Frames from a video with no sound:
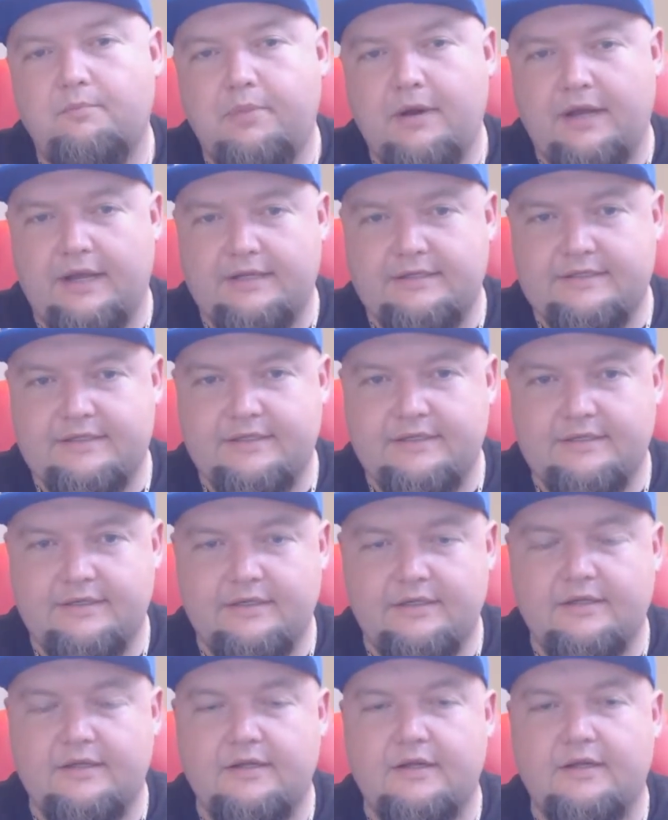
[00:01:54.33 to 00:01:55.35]
But
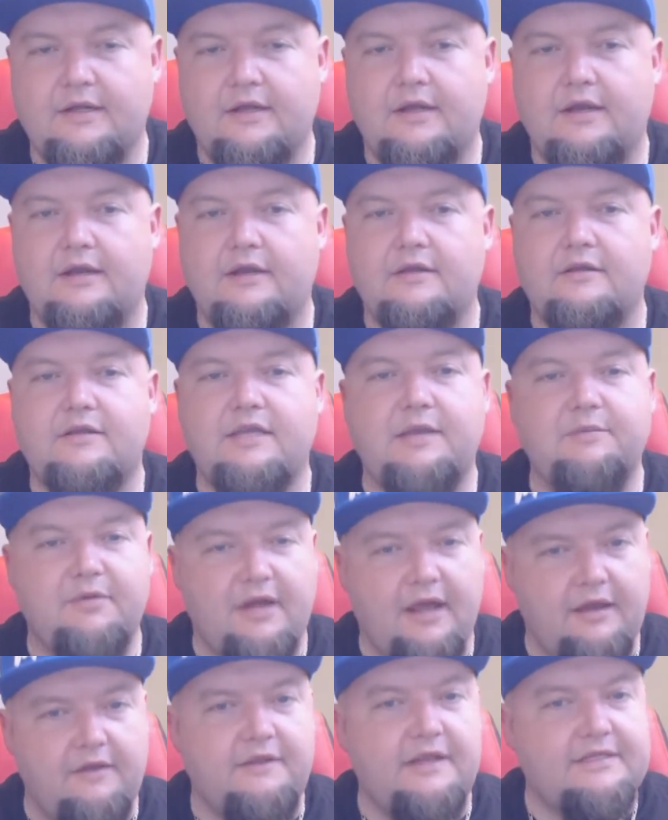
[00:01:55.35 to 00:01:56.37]
keep an
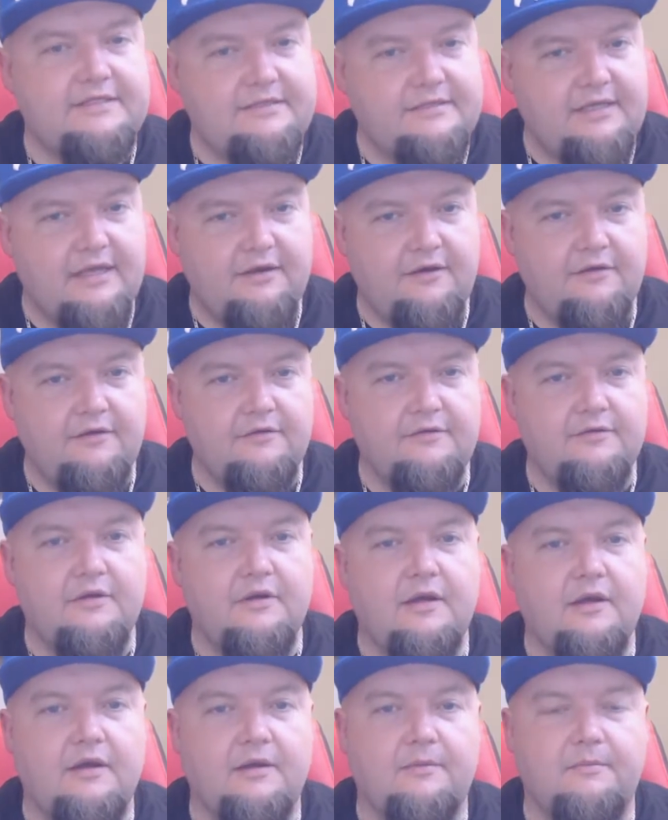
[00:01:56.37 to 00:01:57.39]
eye on that sale,
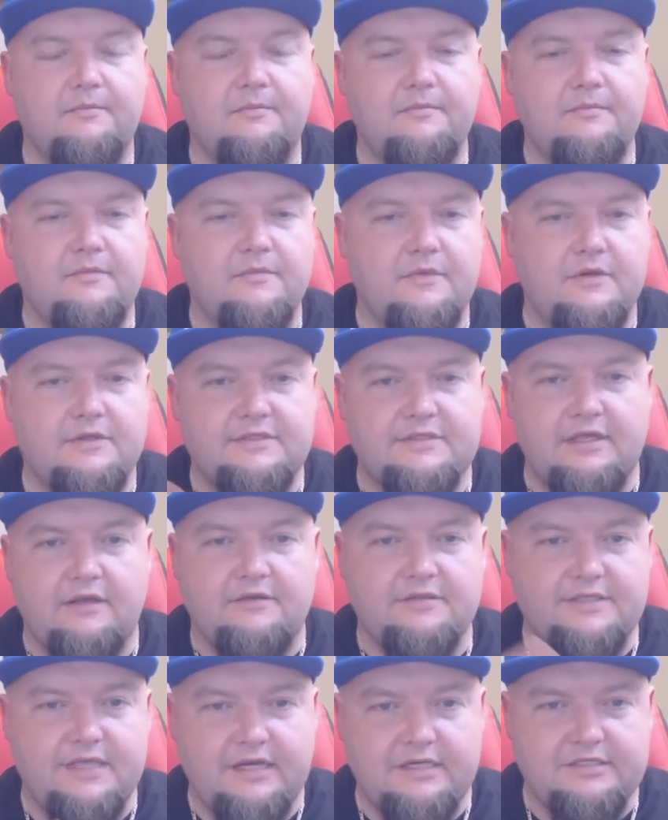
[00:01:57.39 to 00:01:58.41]
the
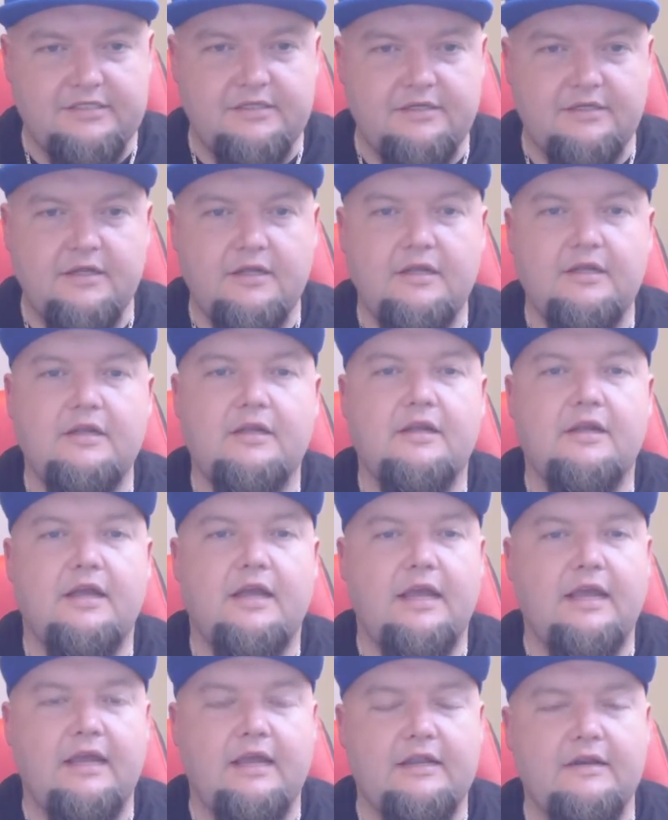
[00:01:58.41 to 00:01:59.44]
sale section,
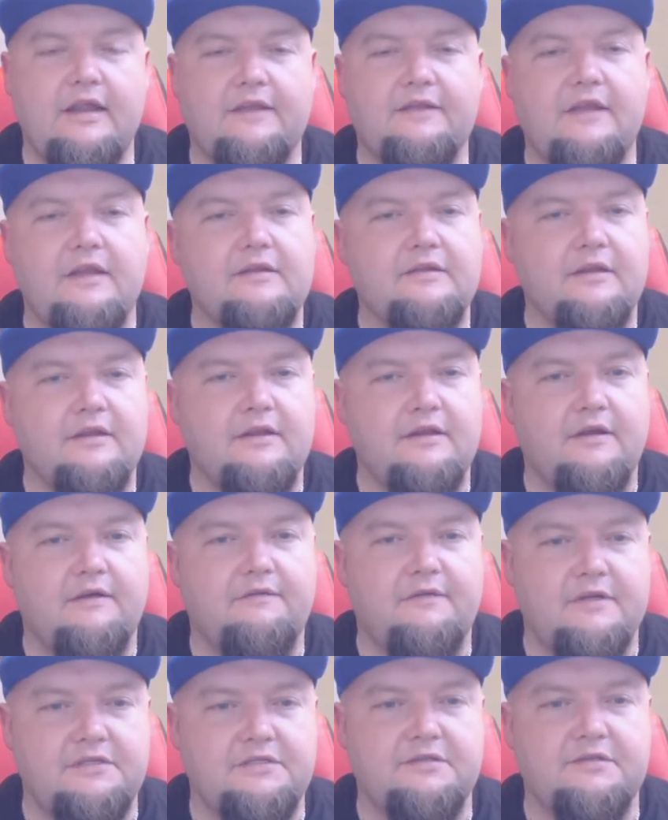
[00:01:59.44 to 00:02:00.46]
and I think that
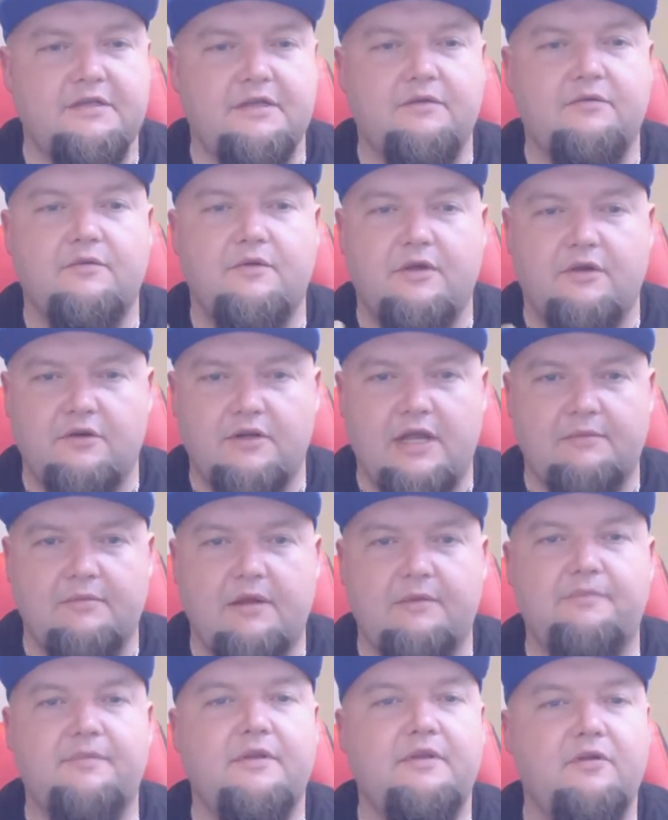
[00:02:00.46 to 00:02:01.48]
eventually it'll come
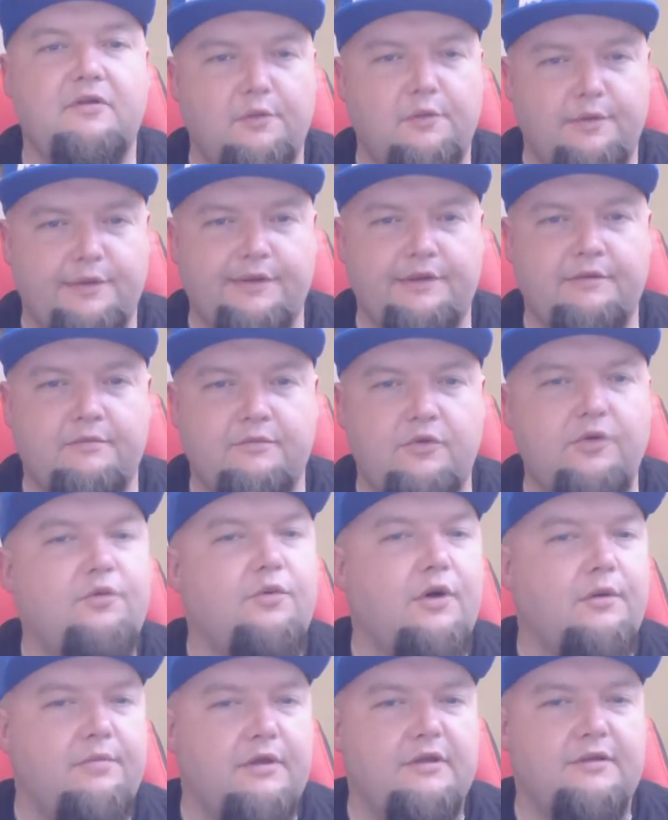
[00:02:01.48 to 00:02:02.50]
up, will
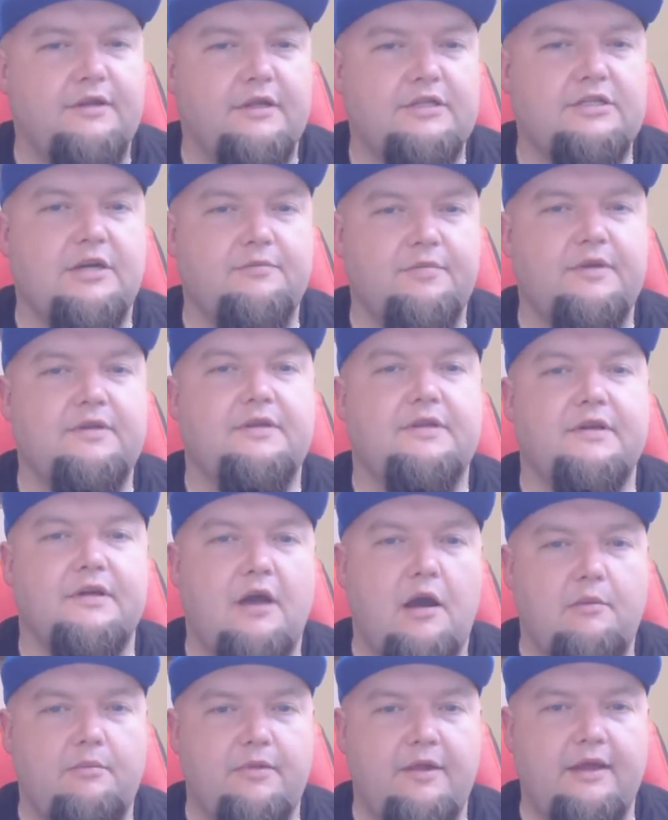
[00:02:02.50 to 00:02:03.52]
be able to jump into the
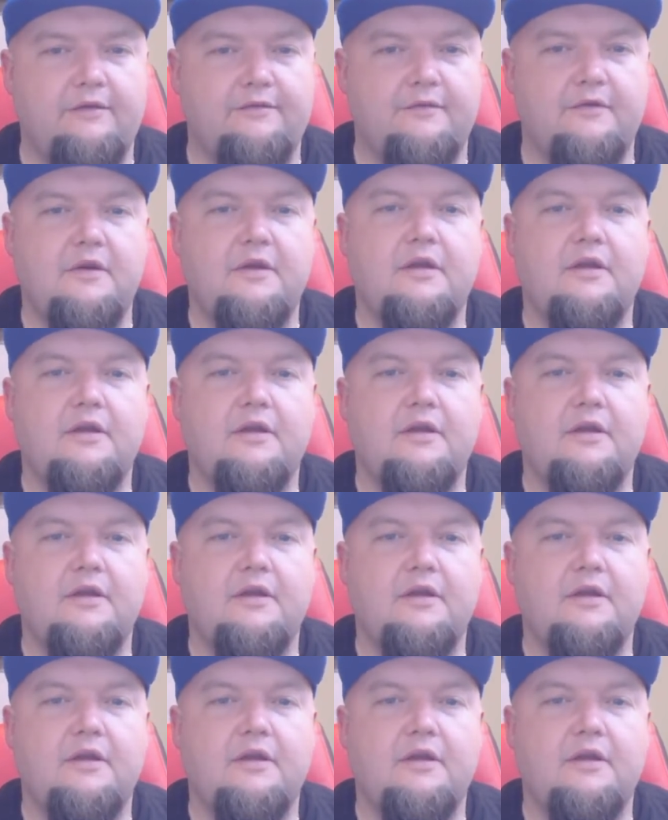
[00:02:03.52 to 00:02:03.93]
Complyfe